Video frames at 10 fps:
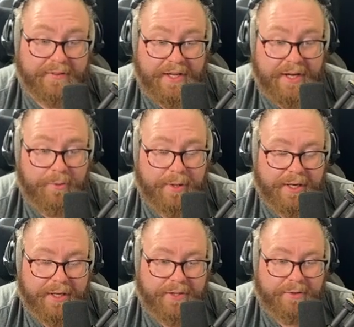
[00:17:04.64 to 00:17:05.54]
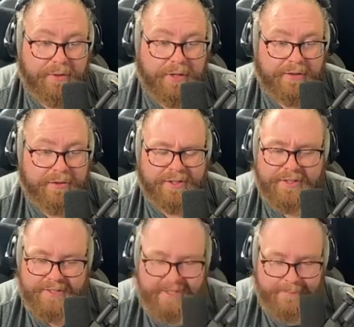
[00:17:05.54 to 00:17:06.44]
now when I need to get all the
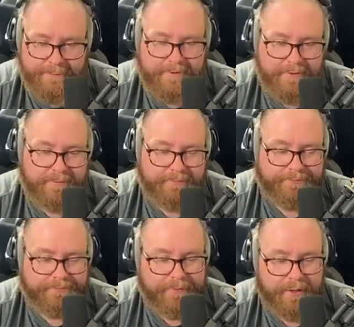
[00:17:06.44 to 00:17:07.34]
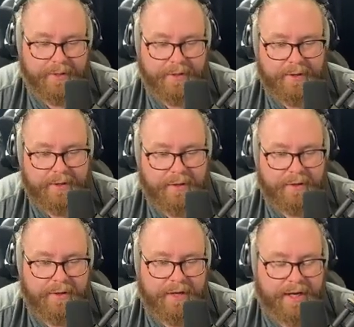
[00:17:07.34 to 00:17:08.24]
steps,
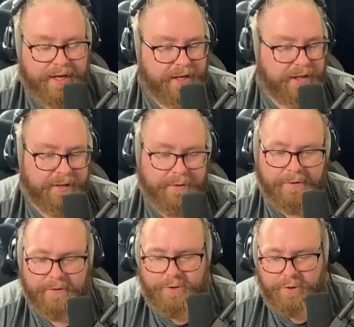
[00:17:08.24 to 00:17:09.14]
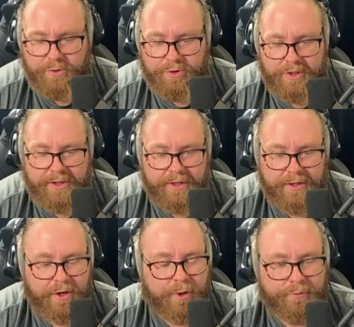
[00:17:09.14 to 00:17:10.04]
I usually
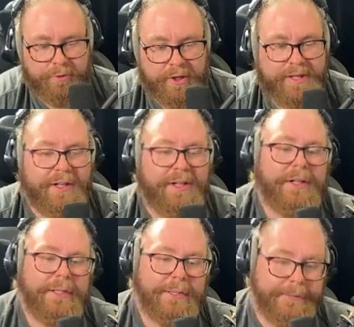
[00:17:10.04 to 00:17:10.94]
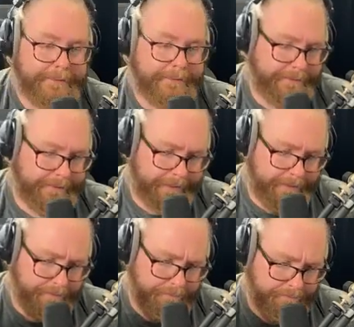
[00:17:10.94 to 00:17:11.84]
go for a little.
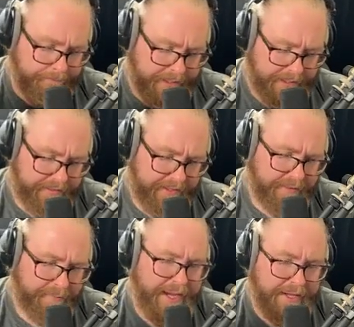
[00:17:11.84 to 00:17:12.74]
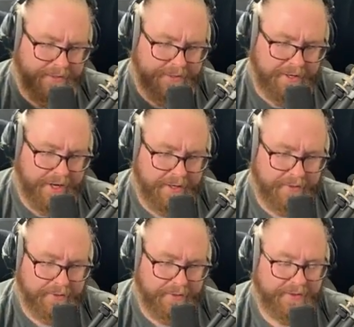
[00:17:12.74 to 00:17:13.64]
I take some extra.
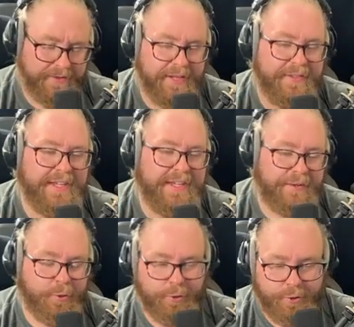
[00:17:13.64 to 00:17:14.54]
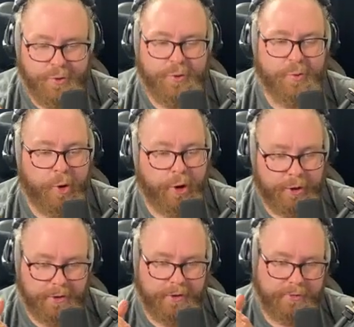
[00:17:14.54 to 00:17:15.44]
I take a detour to work
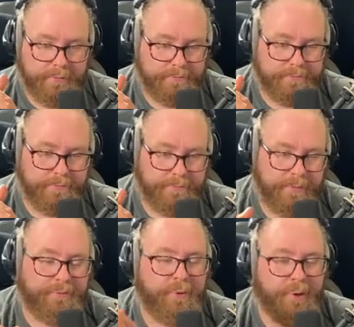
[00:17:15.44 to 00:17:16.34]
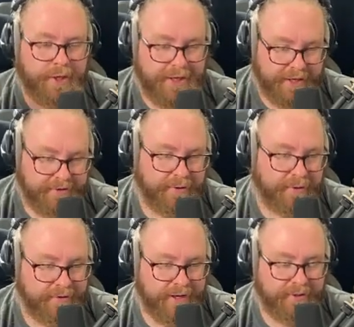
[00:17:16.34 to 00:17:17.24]
before the day
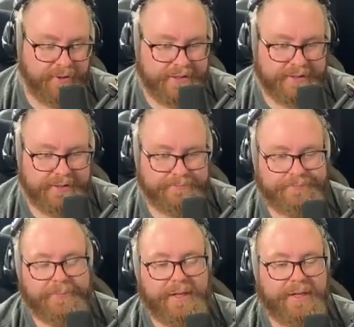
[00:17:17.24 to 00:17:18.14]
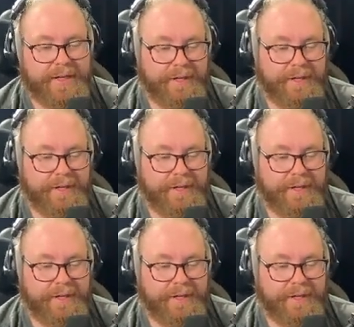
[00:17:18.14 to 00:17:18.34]
starts here, right? And then